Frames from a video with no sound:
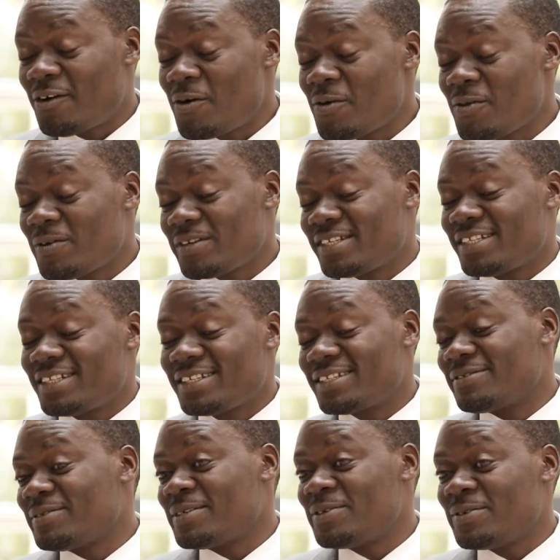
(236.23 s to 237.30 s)
All those
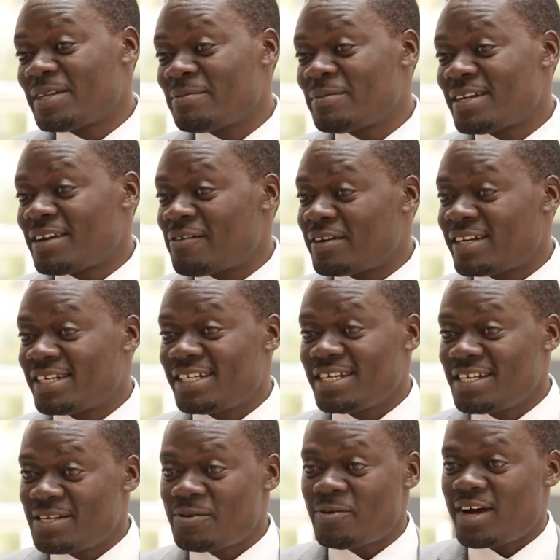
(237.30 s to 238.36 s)
things, we do them in our
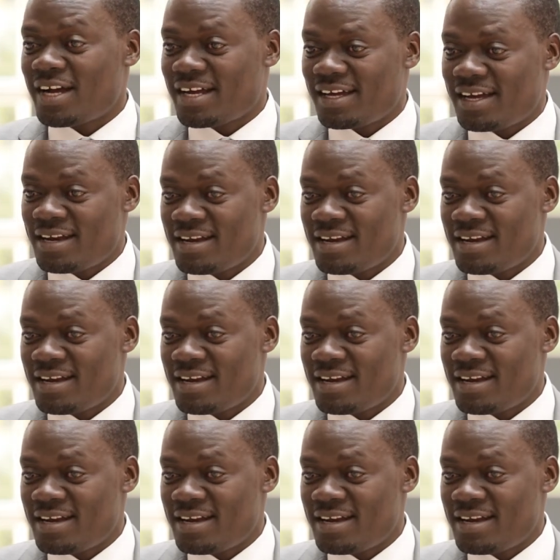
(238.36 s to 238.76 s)
daily work.